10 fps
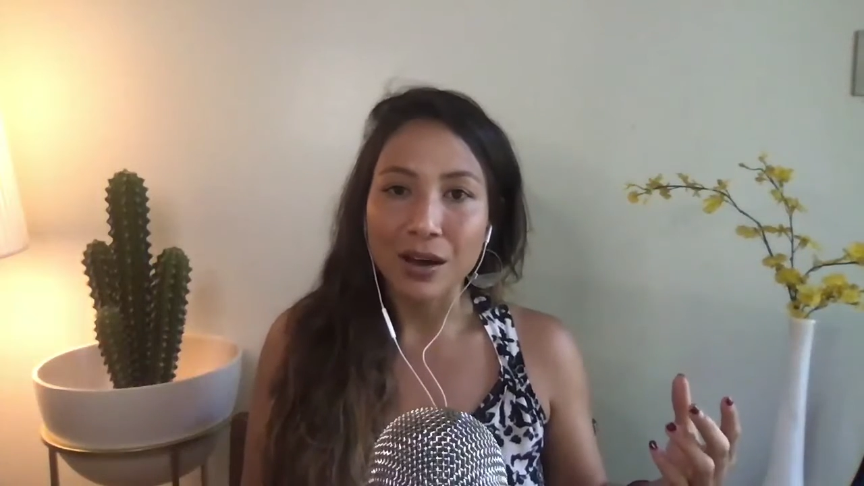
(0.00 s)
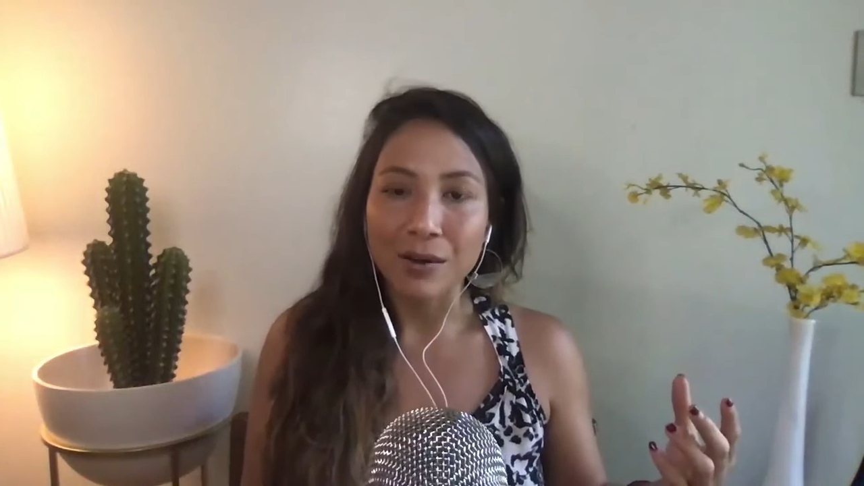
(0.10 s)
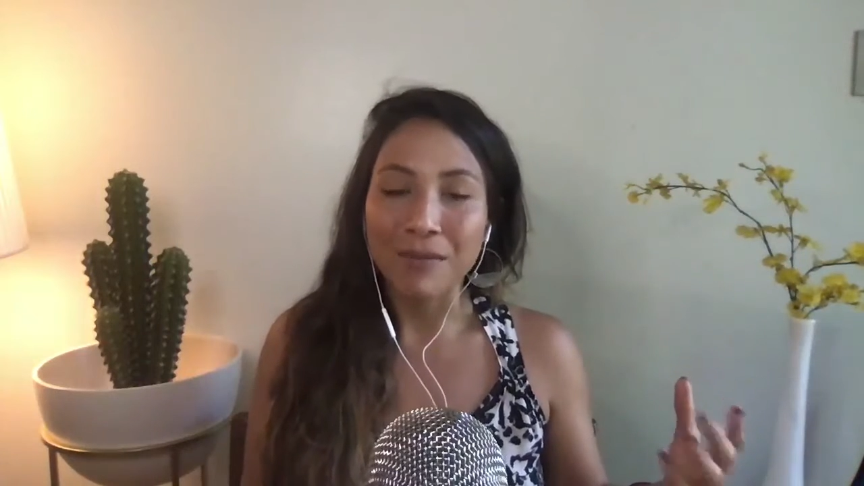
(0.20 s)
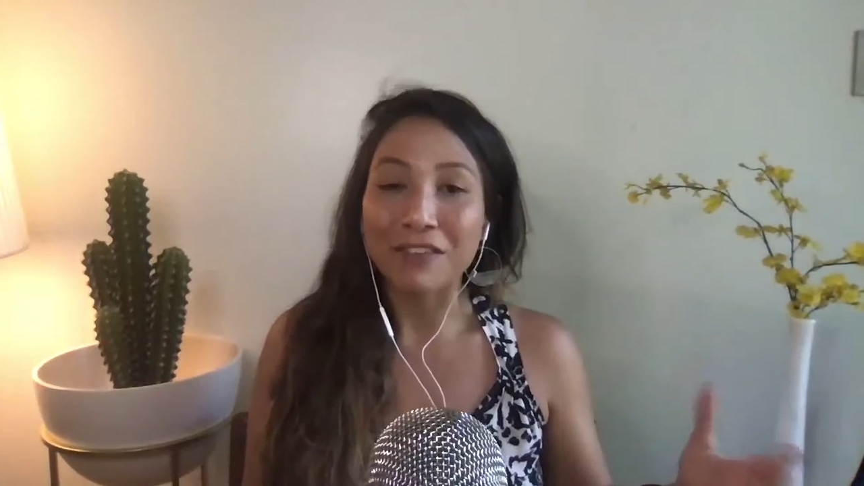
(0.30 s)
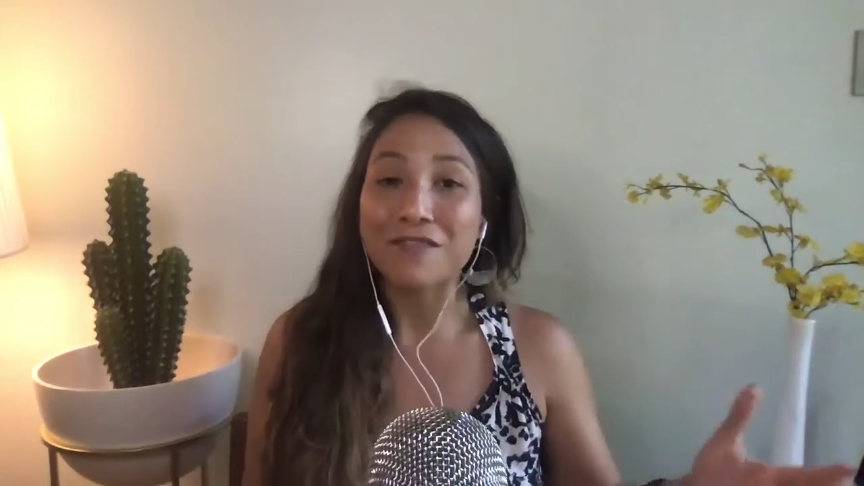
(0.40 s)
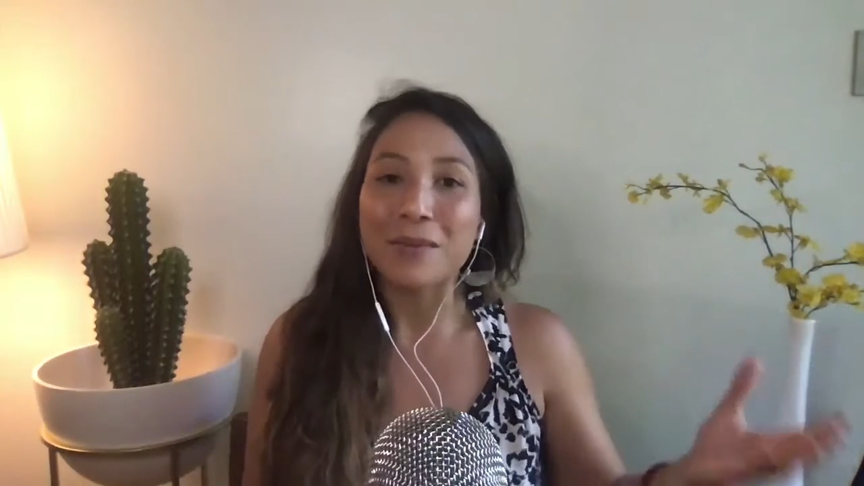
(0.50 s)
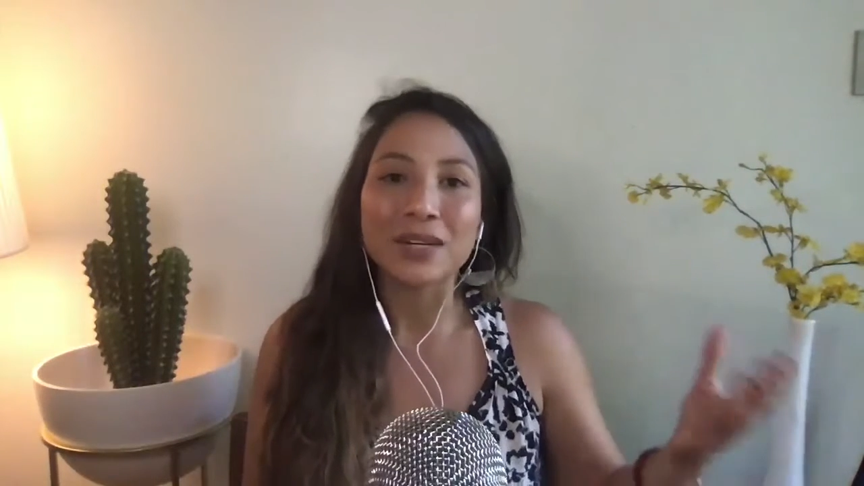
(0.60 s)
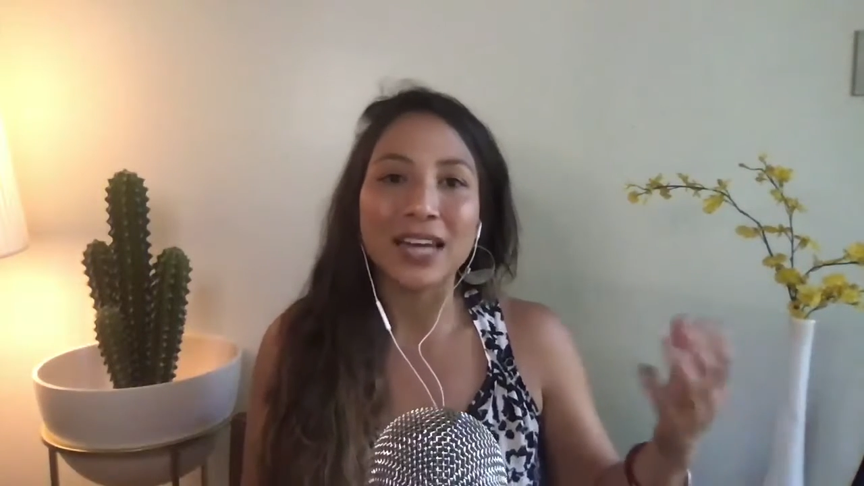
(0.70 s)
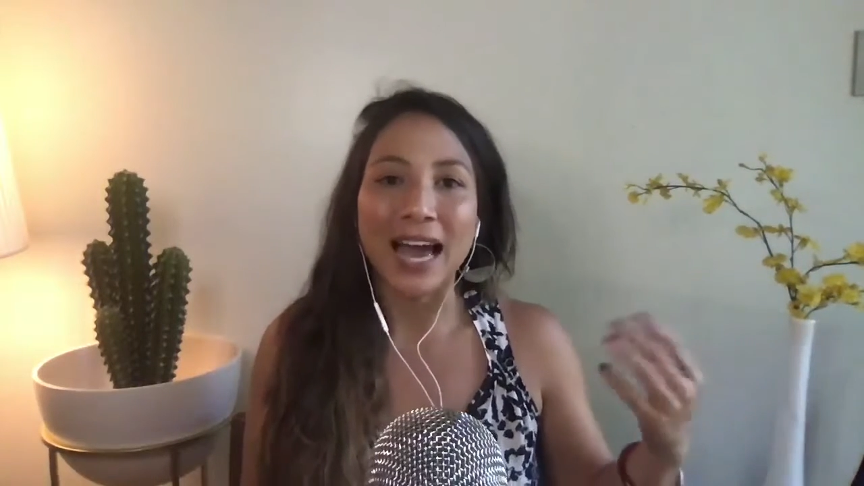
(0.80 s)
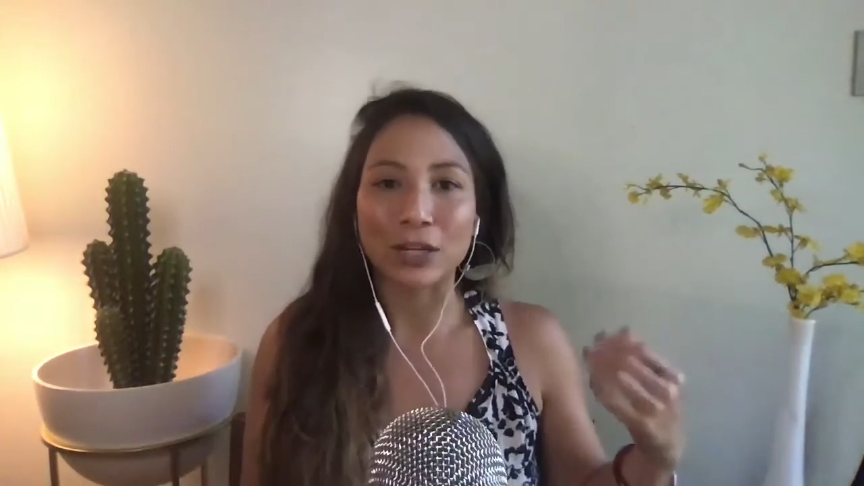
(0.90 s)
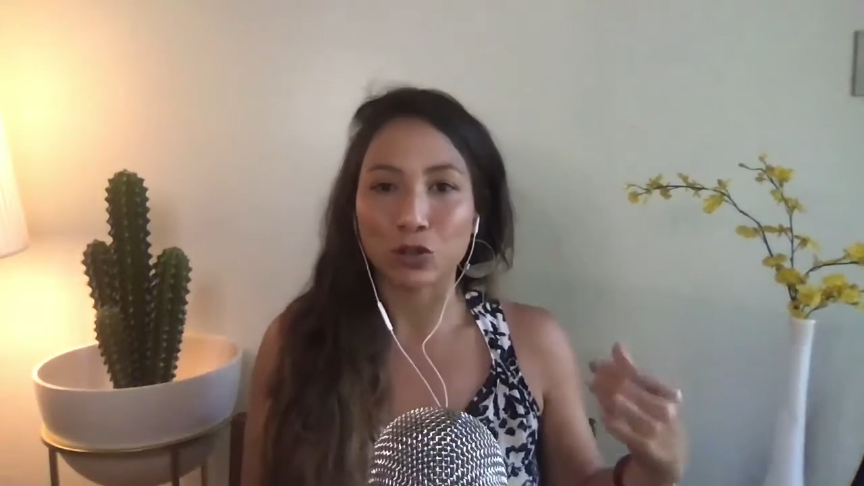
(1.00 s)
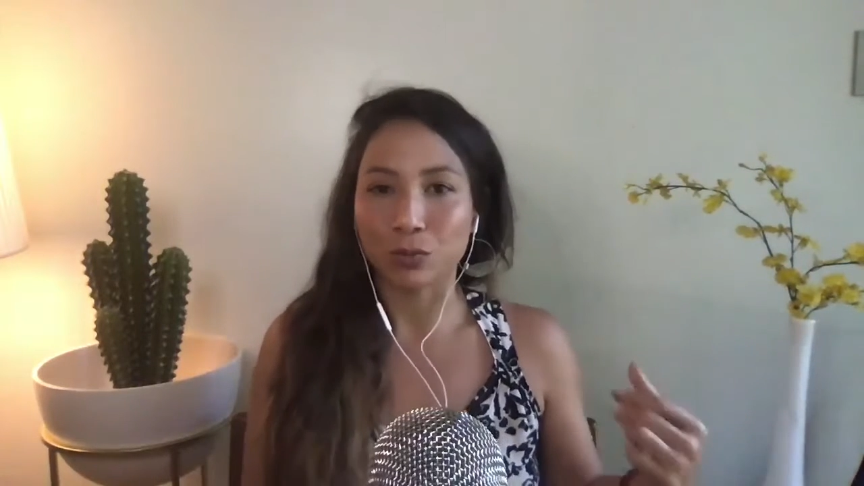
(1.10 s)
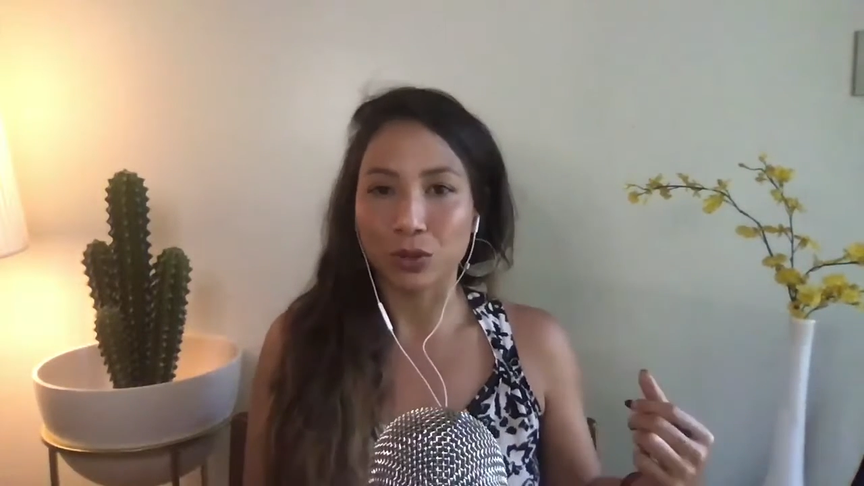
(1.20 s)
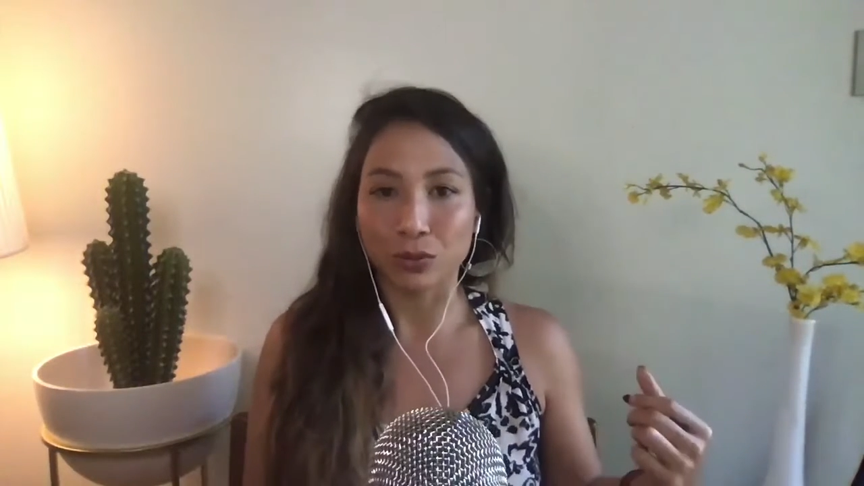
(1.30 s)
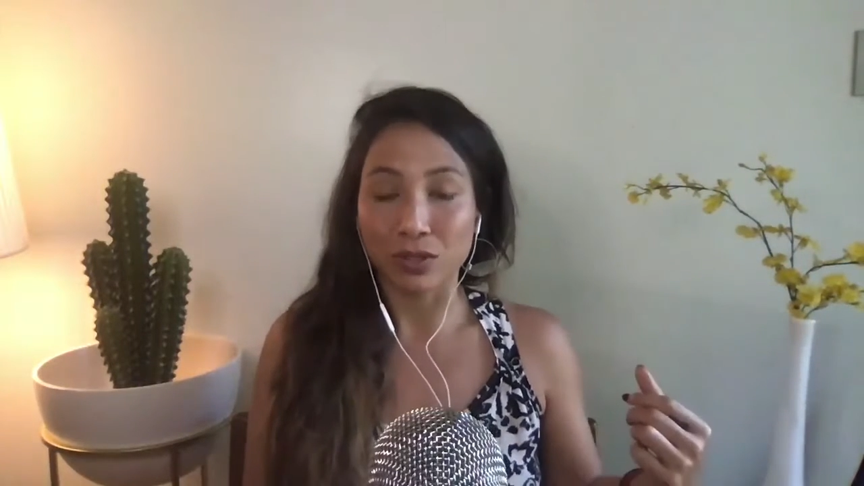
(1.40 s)
my feminine
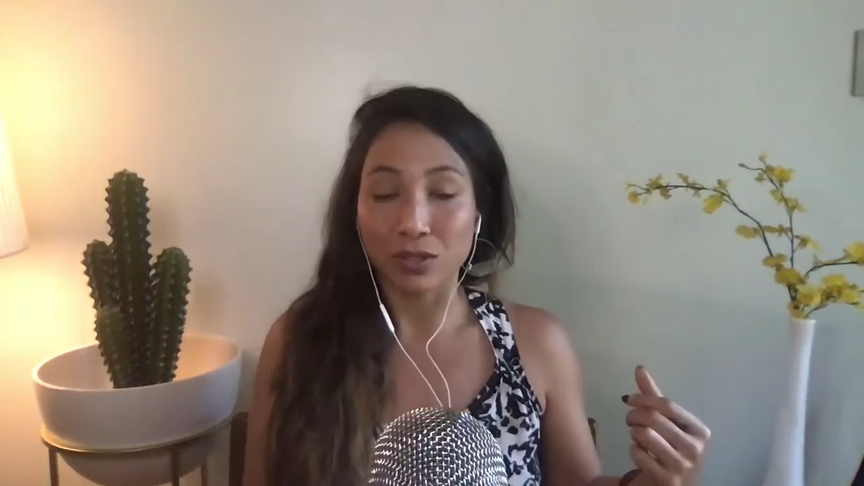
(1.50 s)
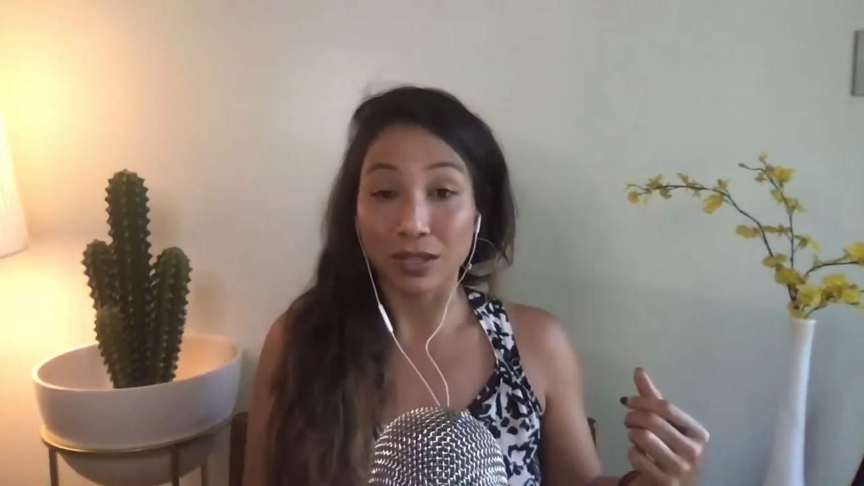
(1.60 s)
attributes